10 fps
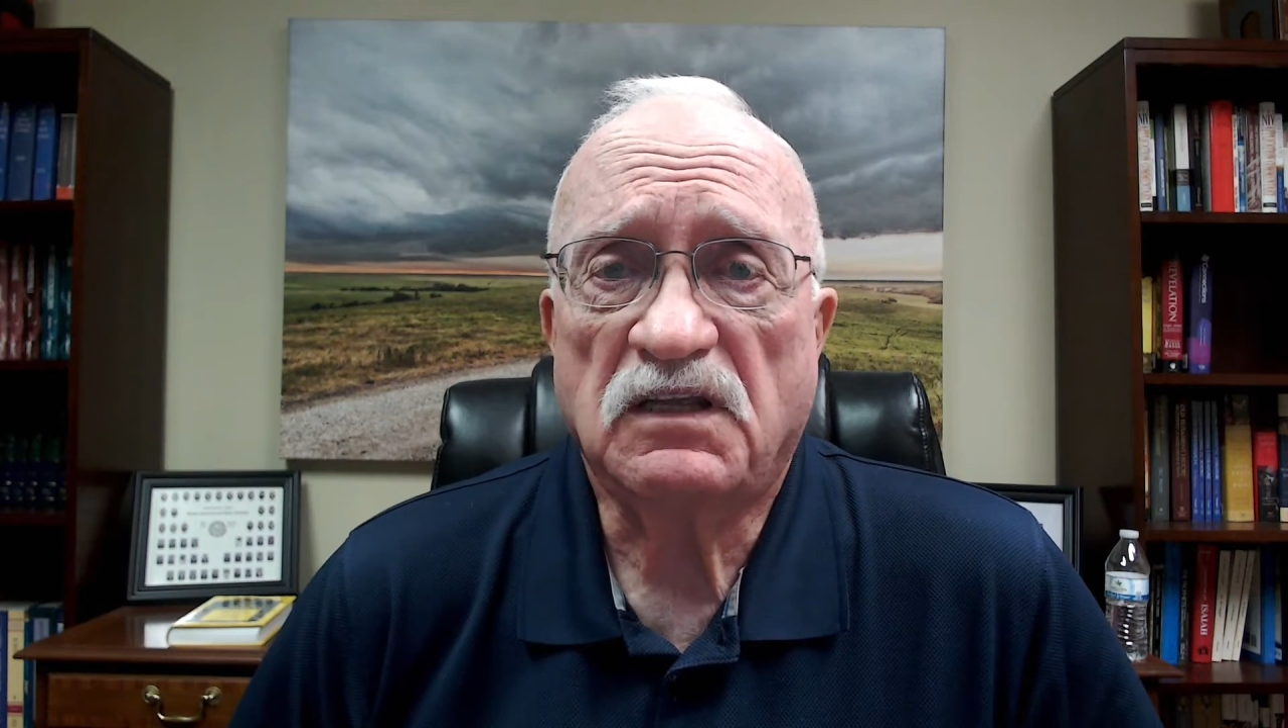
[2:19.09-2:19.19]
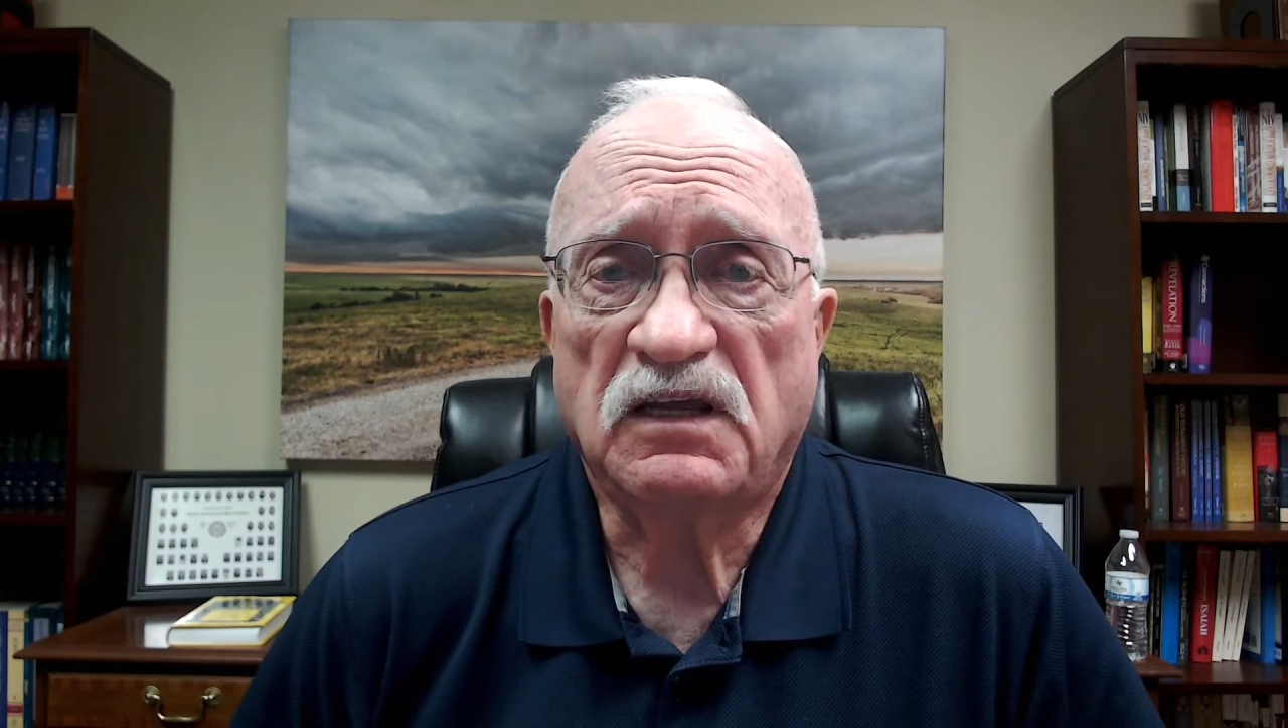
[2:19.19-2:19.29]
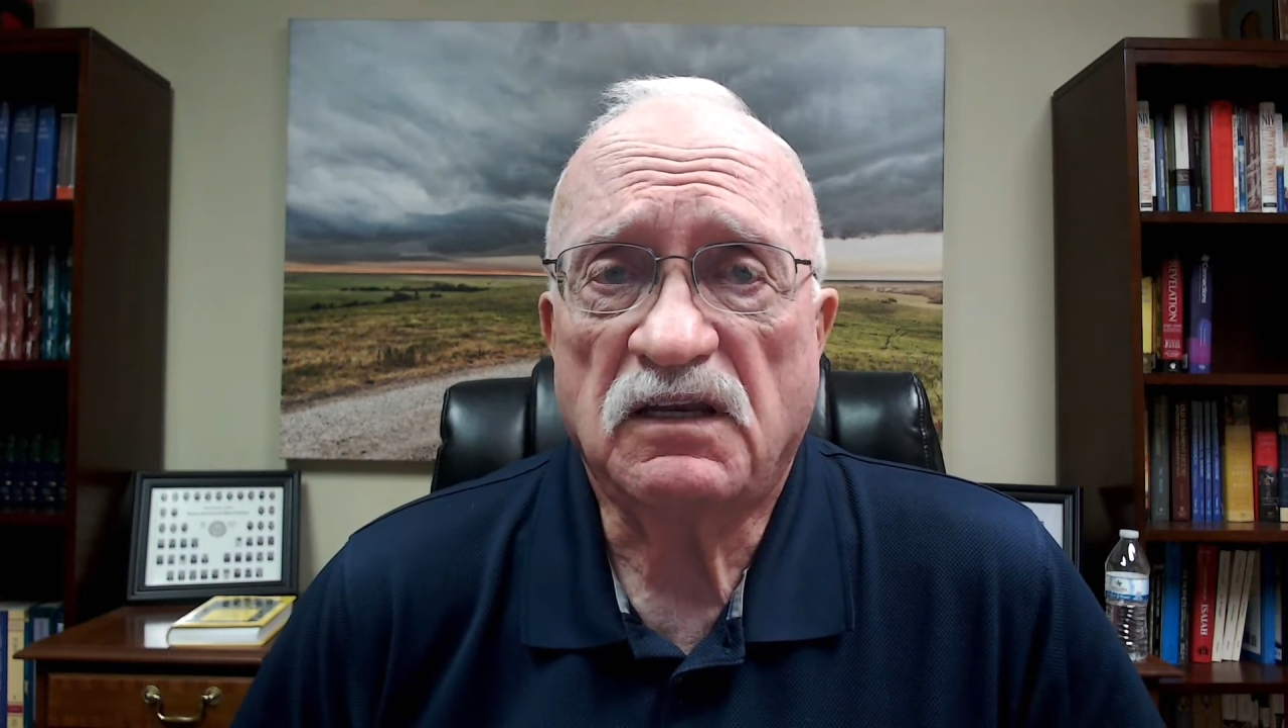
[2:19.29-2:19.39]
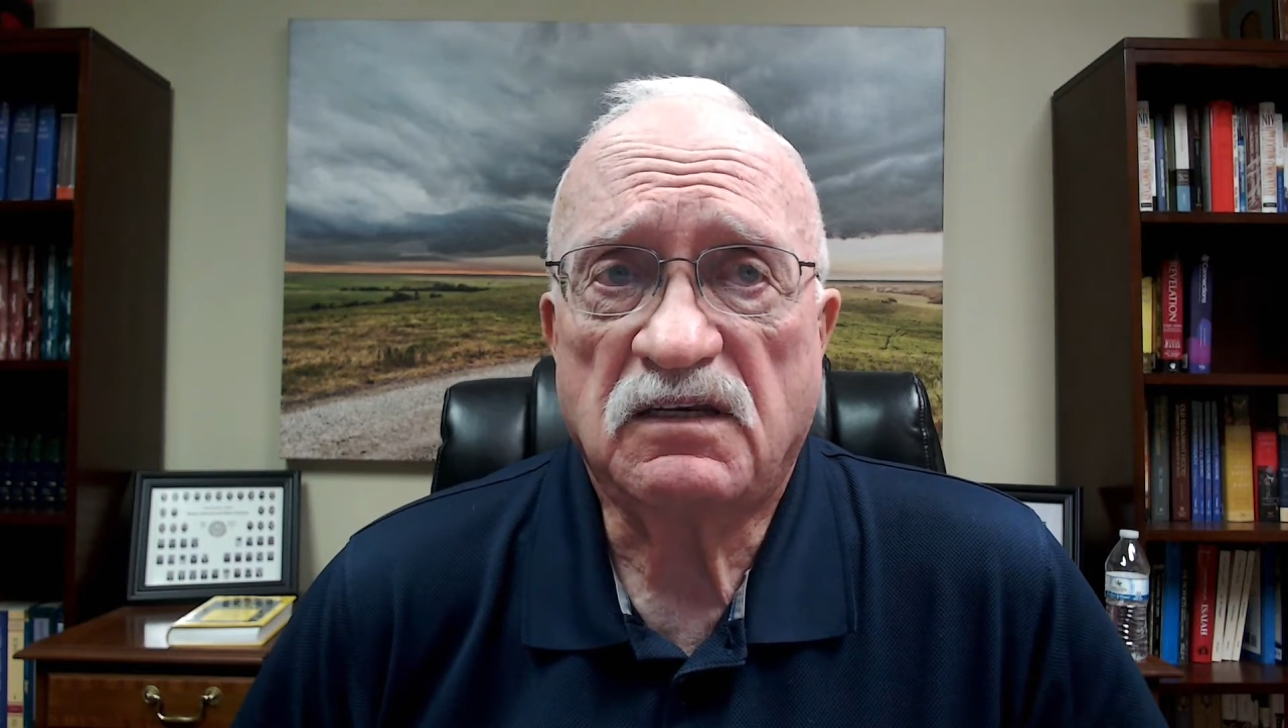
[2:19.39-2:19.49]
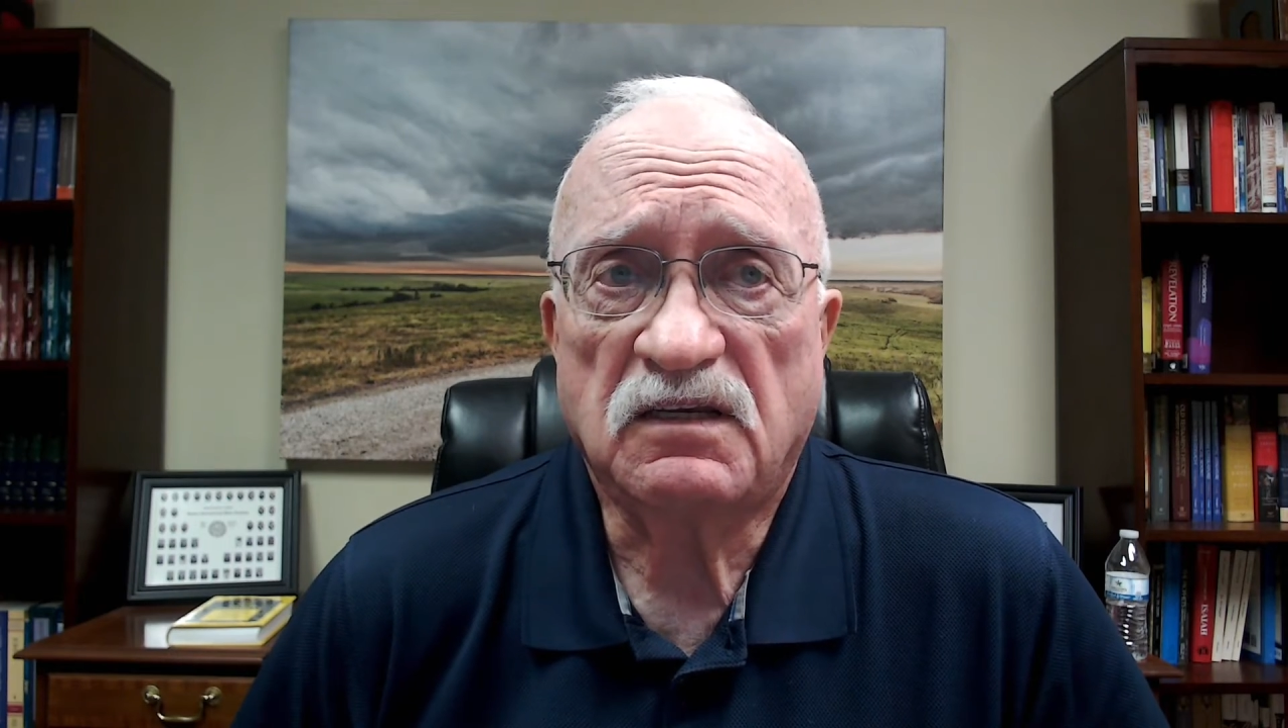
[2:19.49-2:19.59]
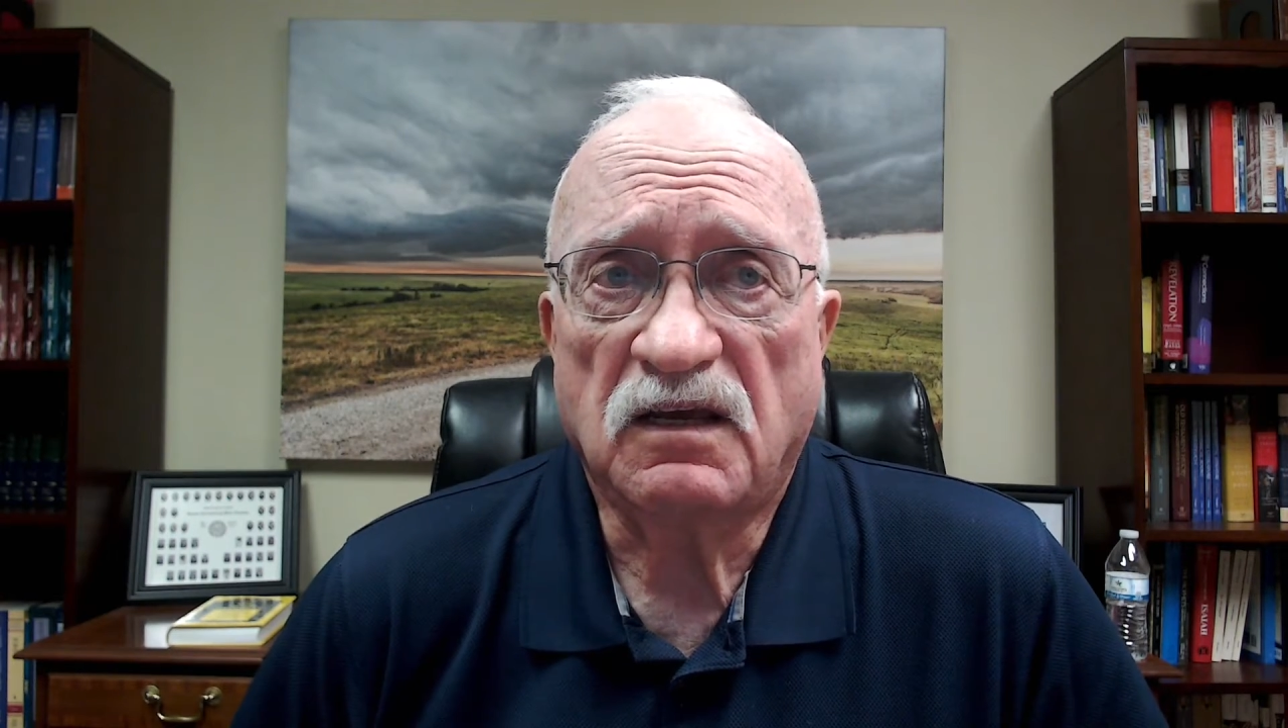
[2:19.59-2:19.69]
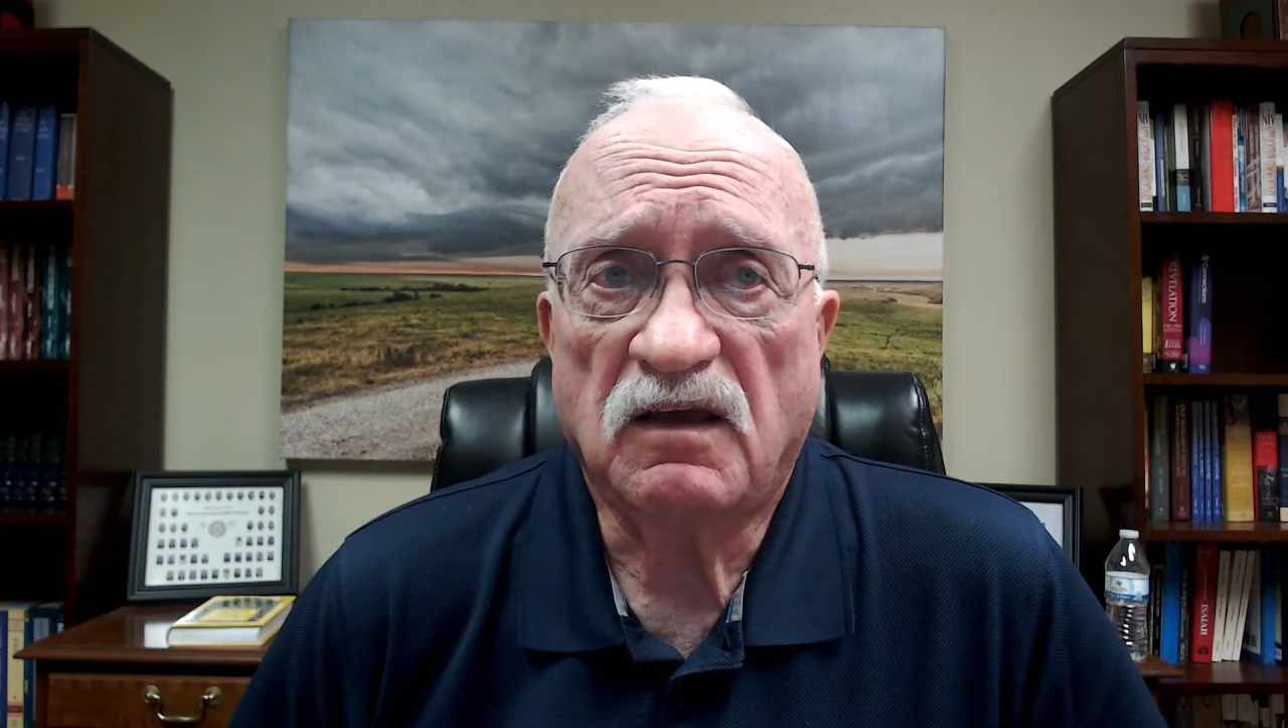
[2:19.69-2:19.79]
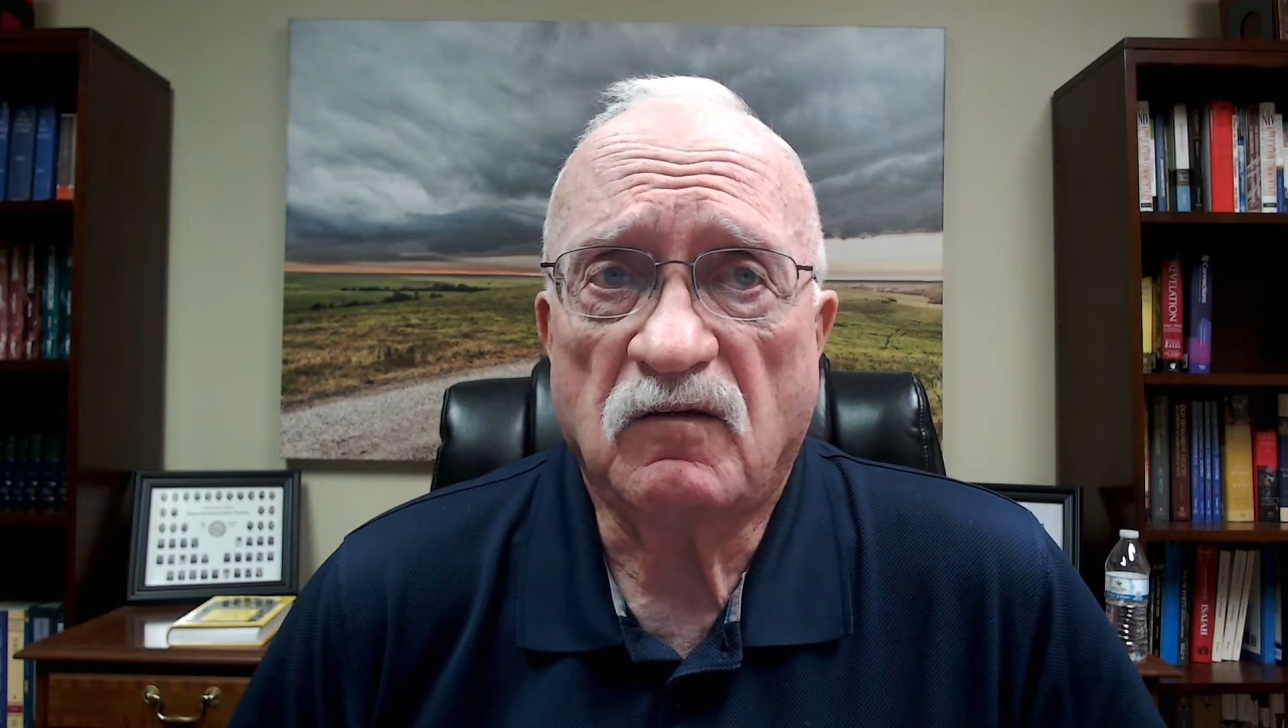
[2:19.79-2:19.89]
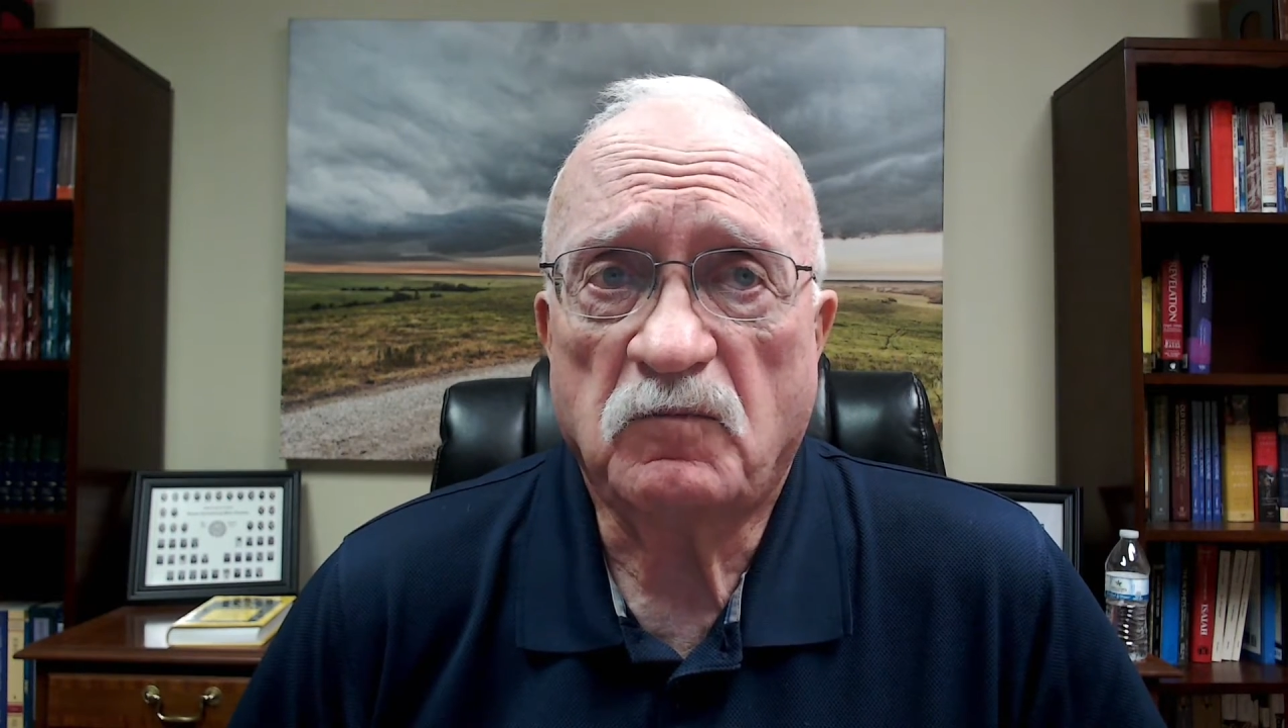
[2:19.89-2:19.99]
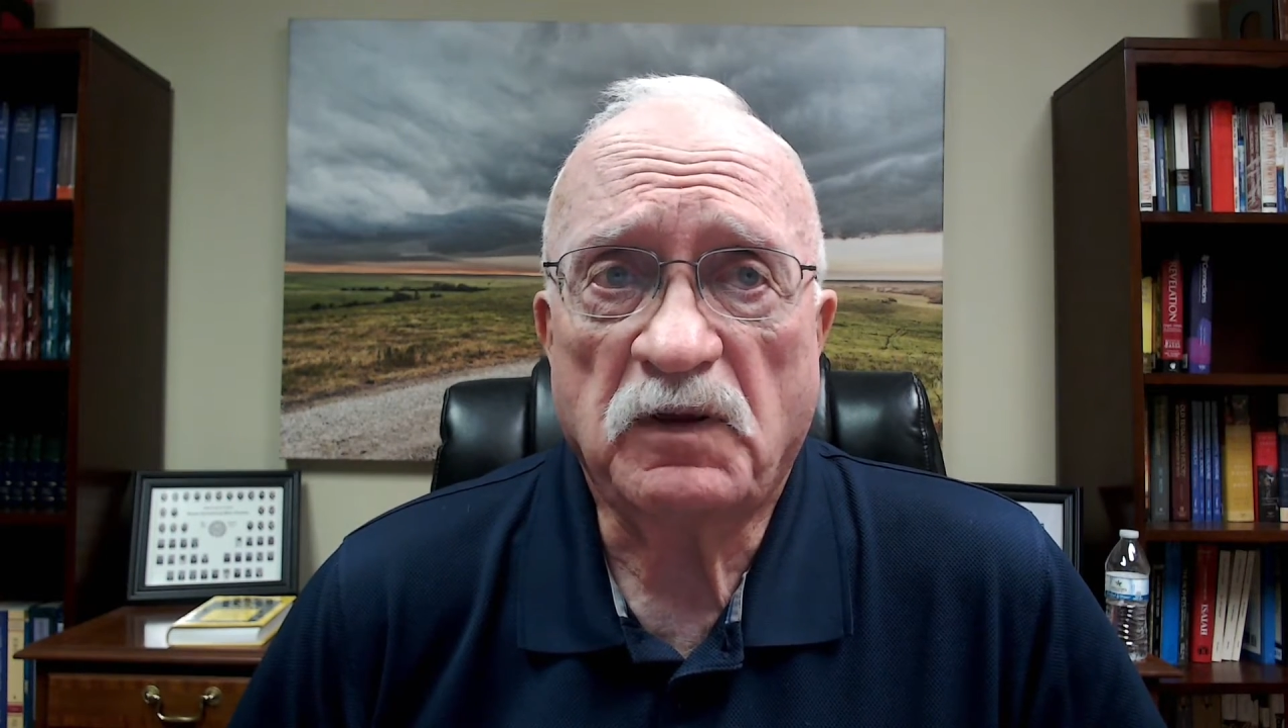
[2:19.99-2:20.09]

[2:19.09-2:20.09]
that are